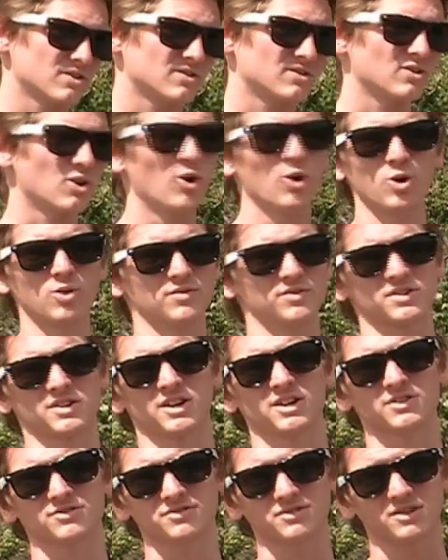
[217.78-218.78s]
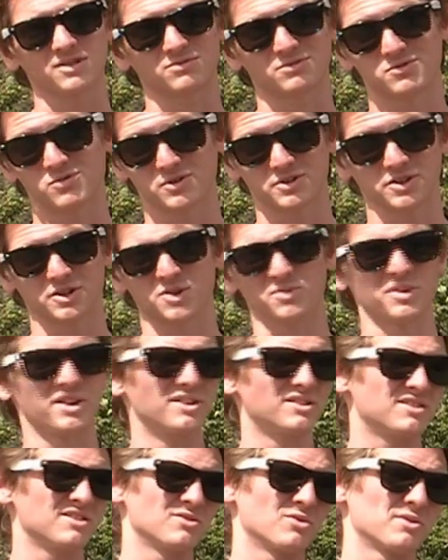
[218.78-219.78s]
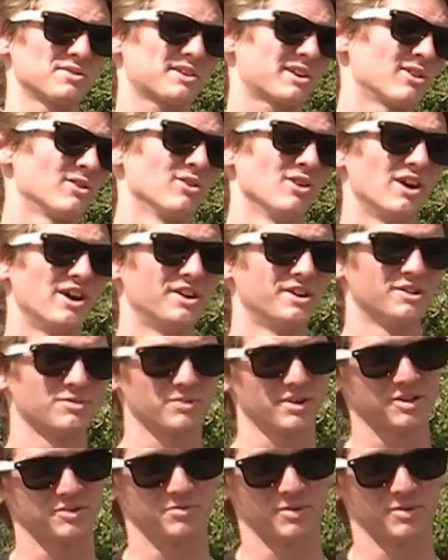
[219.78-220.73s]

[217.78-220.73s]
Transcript: are all over the country. If we wanted to go race in North Carolina and we had the